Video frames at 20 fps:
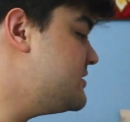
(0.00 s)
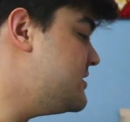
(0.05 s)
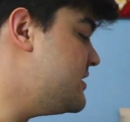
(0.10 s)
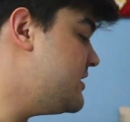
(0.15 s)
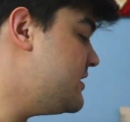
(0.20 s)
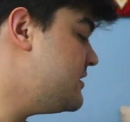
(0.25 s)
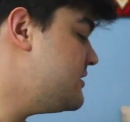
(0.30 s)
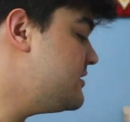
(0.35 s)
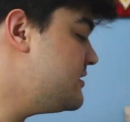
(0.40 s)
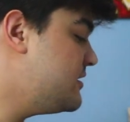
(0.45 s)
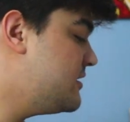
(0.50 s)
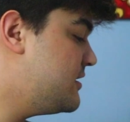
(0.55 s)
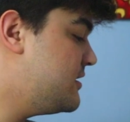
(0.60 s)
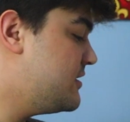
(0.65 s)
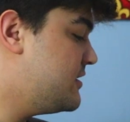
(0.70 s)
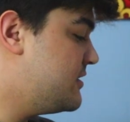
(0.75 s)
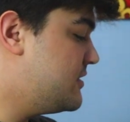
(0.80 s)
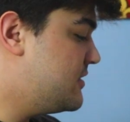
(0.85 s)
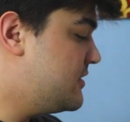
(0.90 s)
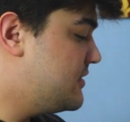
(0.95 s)
today.
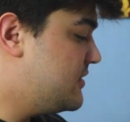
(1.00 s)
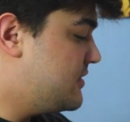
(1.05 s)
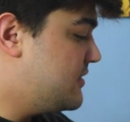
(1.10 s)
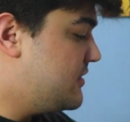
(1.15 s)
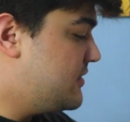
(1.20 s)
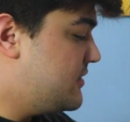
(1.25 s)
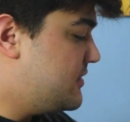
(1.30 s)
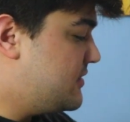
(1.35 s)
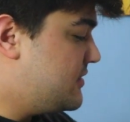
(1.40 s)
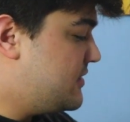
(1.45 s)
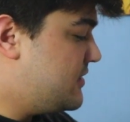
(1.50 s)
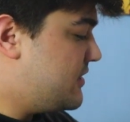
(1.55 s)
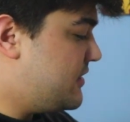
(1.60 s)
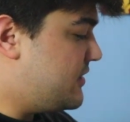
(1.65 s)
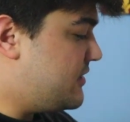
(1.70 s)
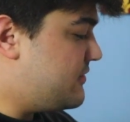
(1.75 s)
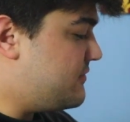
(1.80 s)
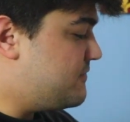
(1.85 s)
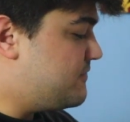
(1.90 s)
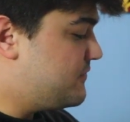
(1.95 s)

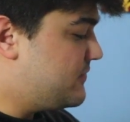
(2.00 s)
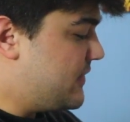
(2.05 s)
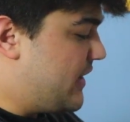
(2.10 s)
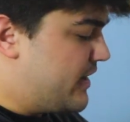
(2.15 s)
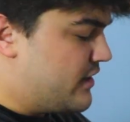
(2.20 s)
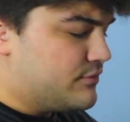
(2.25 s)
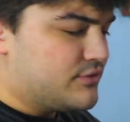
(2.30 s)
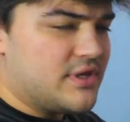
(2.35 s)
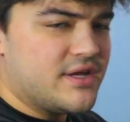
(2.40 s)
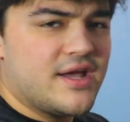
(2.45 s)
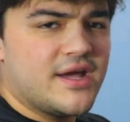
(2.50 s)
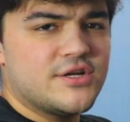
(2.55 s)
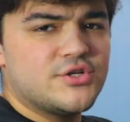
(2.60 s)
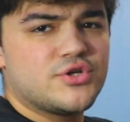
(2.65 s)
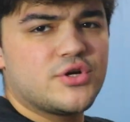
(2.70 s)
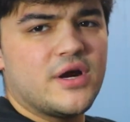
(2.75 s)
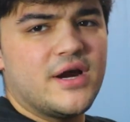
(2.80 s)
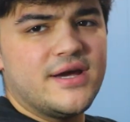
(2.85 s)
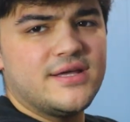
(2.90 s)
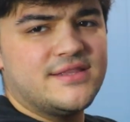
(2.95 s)
Um, I don't think I
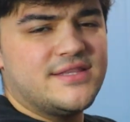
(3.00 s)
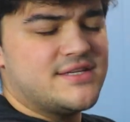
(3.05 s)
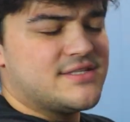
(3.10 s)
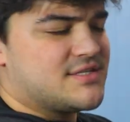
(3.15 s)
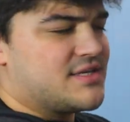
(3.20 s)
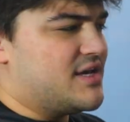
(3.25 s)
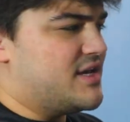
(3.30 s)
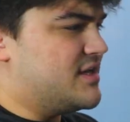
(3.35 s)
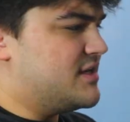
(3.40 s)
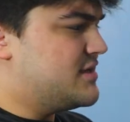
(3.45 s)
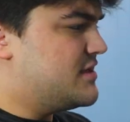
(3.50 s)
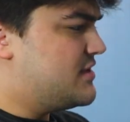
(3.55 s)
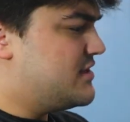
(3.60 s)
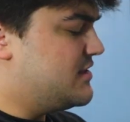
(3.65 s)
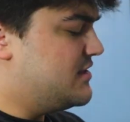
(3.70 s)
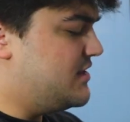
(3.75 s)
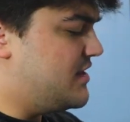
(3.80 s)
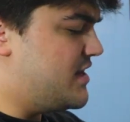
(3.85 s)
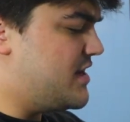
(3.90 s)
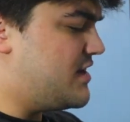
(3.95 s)
tried this cake
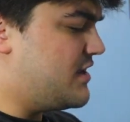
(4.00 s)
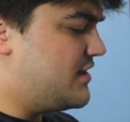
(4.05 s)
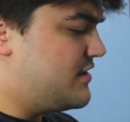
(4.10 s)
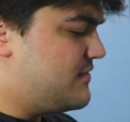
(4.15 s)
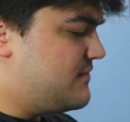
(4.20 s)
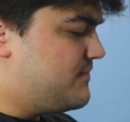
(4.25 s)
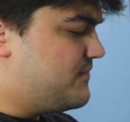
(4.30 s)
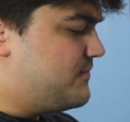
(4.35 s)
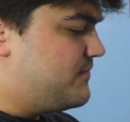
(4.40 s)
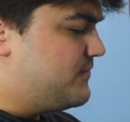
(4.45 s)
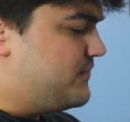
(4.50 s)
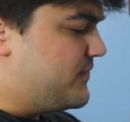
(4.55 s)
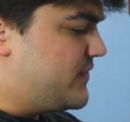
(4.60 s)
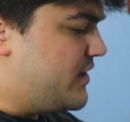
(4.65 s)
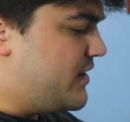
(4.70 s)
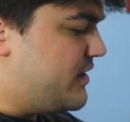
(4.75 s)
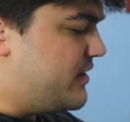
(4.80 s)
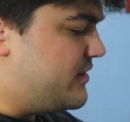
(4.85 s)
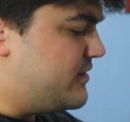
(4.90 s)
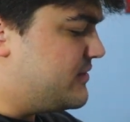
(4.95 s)
yet,
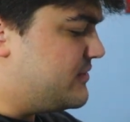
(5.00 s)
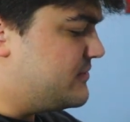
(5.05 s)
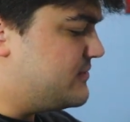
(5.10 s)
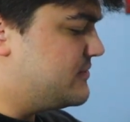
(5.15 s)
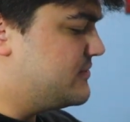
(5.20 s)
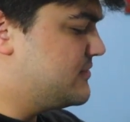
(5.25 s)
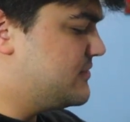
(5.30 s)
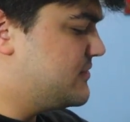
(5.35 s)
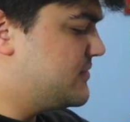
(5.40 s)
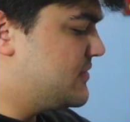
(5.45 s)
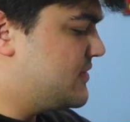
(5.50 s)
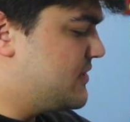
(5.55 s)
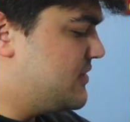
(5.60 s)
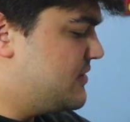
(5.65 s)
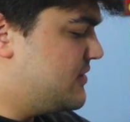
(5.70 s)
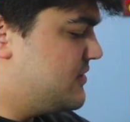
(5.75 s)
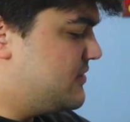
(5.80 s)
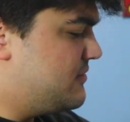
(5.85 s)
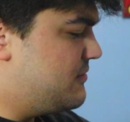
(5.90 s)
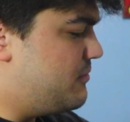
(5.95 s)
um,
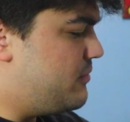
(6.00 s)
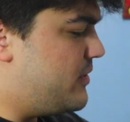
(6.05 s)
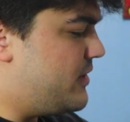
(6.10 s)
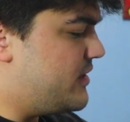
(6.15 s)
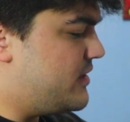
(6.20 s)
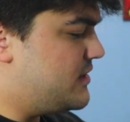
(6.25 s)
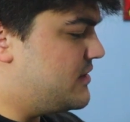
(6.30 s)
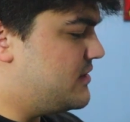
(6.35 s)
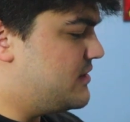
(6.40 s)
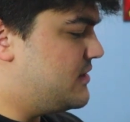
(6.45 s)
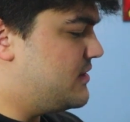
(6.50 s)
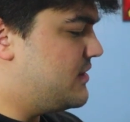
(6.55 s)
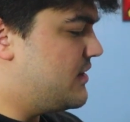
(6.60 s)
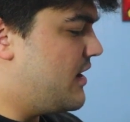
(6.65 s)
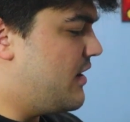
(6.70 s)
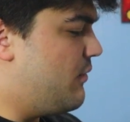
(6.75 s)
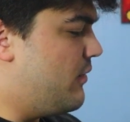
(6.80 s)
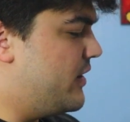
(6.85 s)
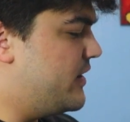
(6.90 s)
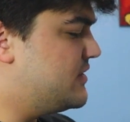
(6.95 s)
but
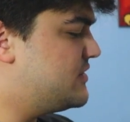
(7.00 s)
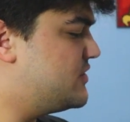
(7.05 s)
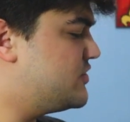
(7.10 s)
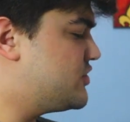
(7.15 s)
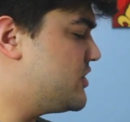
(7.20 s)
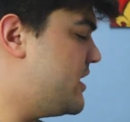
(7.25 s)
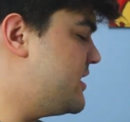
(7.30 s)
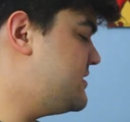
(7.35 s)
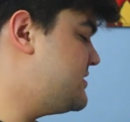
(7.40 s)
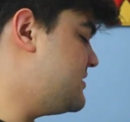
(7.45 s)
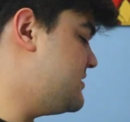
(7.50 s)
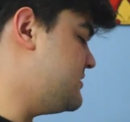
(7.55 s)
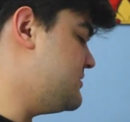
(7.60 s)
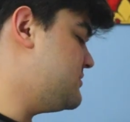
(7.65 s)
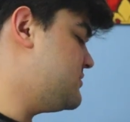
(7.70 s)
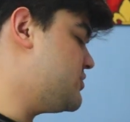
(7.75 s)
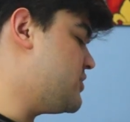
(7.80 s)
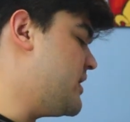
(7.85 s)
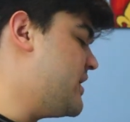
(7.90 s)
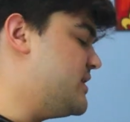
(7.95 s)
I wanted to try to,
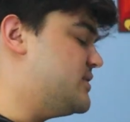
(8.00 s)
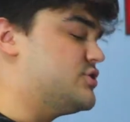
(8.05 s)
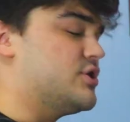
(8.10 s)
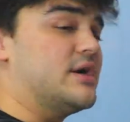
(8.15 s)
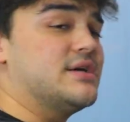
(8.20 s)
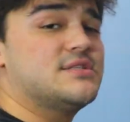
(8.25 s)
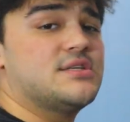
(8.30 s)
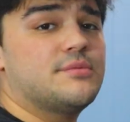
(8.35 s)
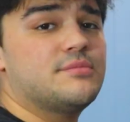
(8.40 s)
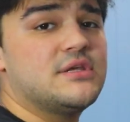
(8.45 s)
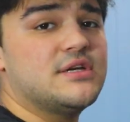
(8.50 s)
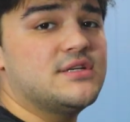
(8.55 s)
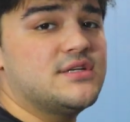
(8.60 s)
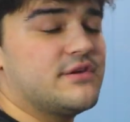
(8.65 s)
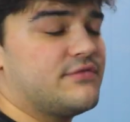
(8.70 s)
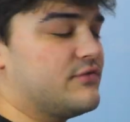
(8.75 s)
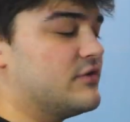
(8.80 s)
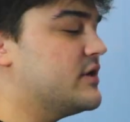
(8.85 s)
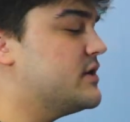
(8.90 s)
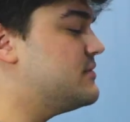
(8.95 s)
try, try something
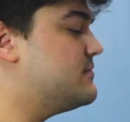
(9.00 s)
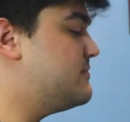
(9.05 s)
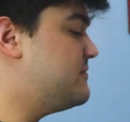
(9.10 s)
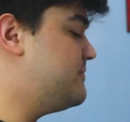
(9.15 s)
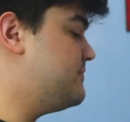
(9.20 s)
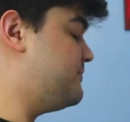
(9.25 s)
different.